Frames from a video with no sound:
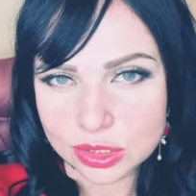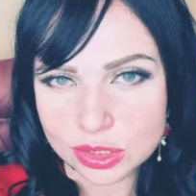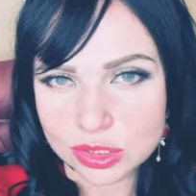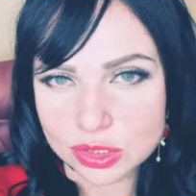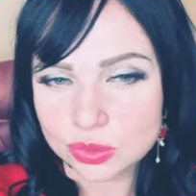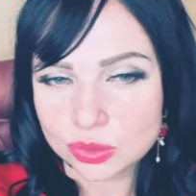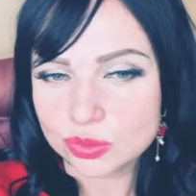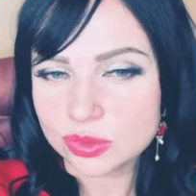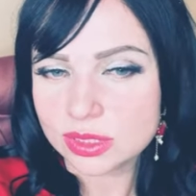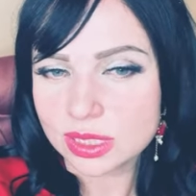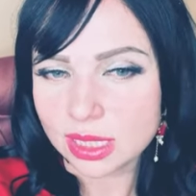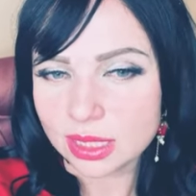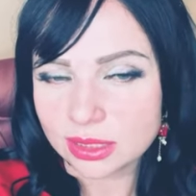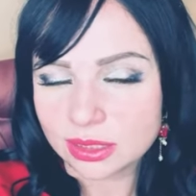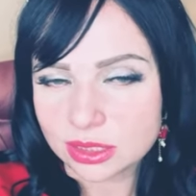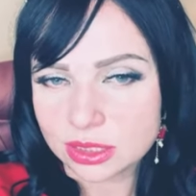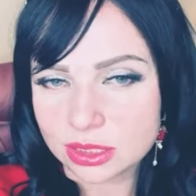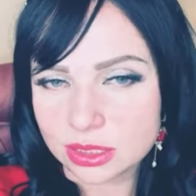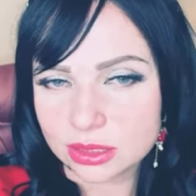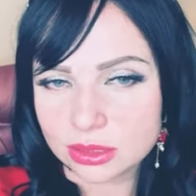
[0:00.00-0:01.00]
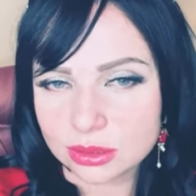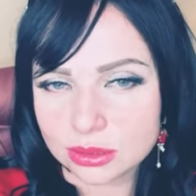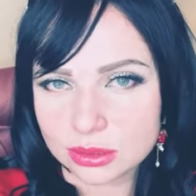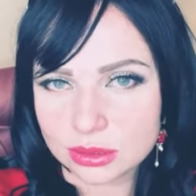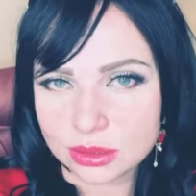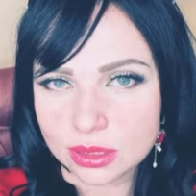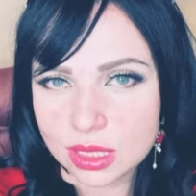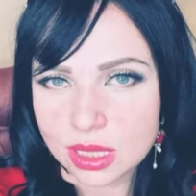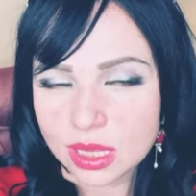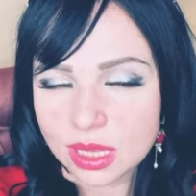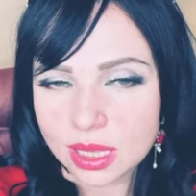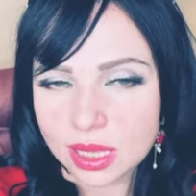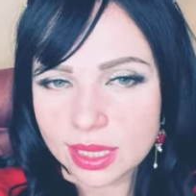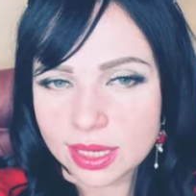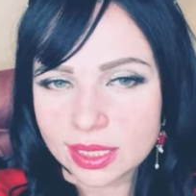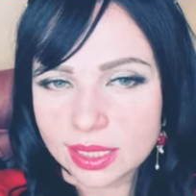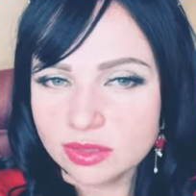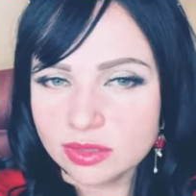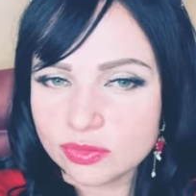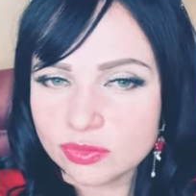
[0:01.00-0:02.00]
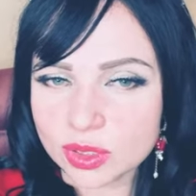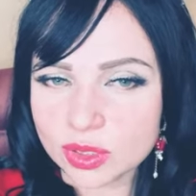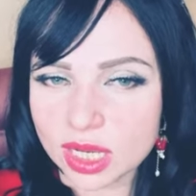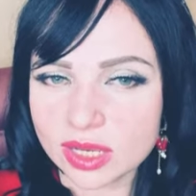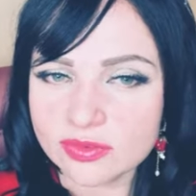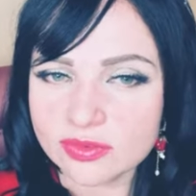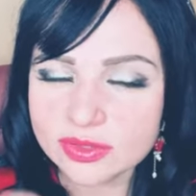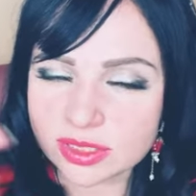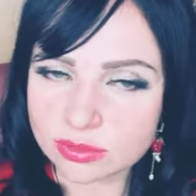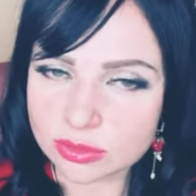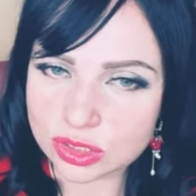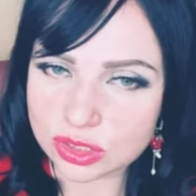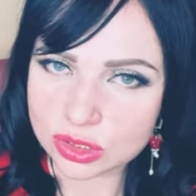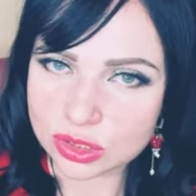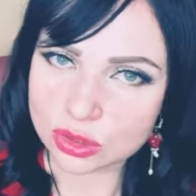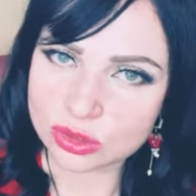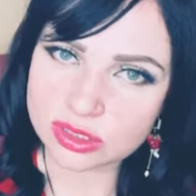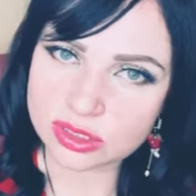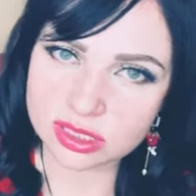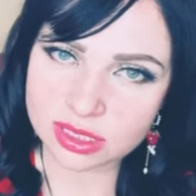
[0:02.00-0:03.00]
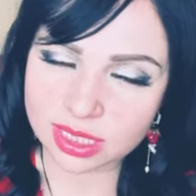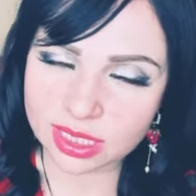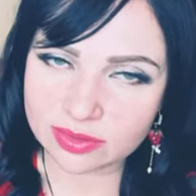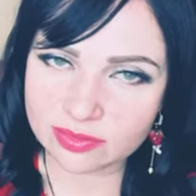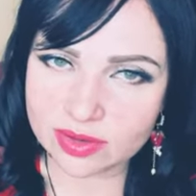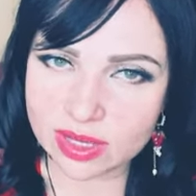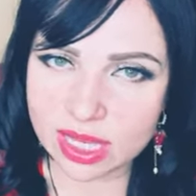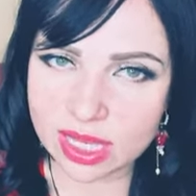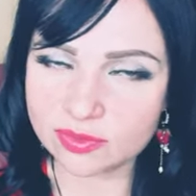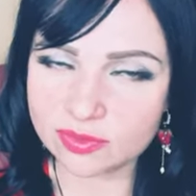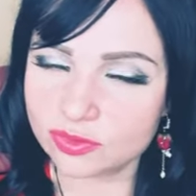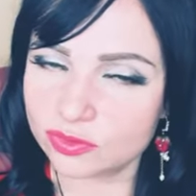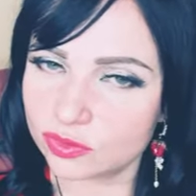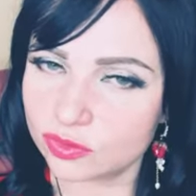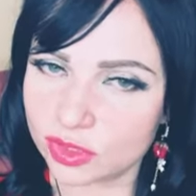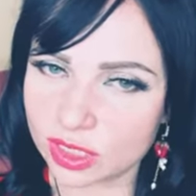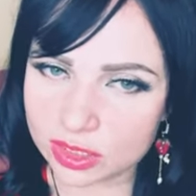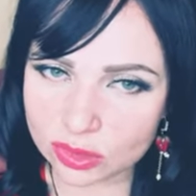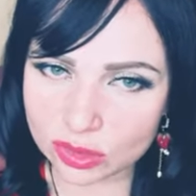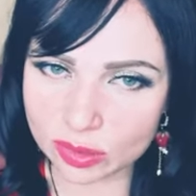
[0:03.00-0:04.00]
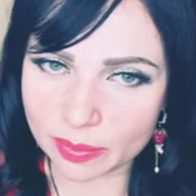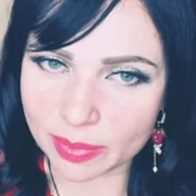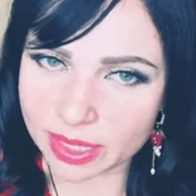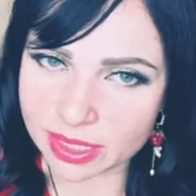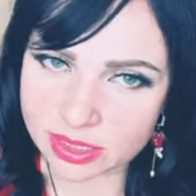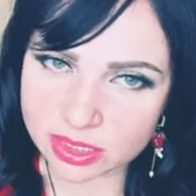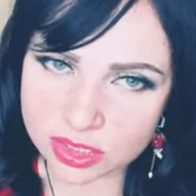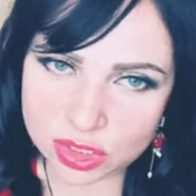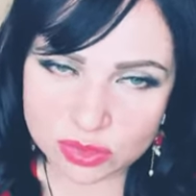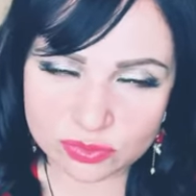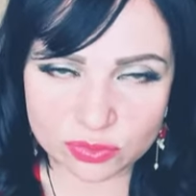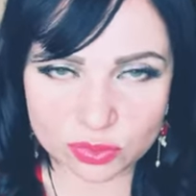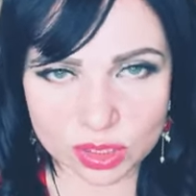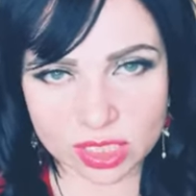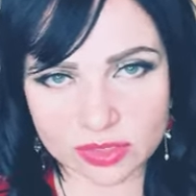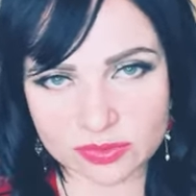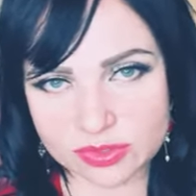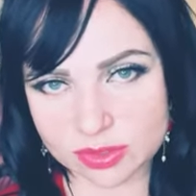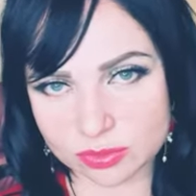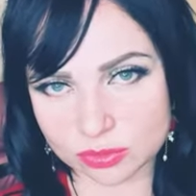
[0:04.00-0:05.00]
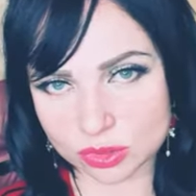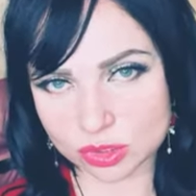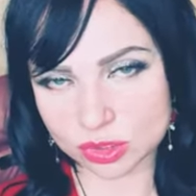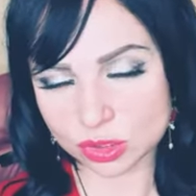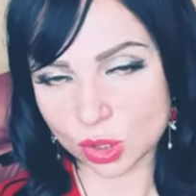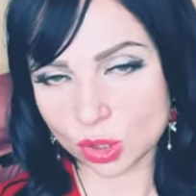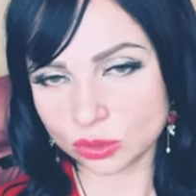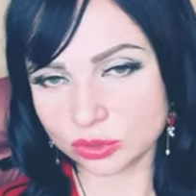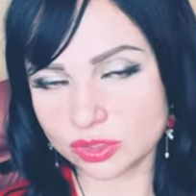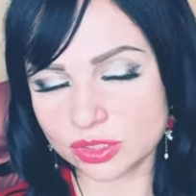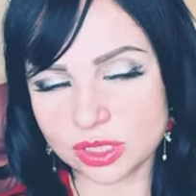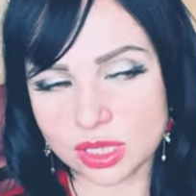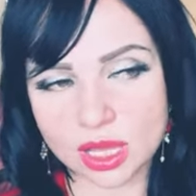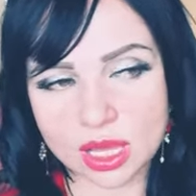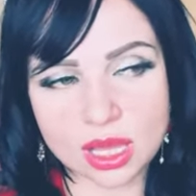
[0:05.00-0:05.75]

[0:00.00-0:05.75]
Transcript: do that and if you have some thoughts that if i haven't read your message if you have some thoughts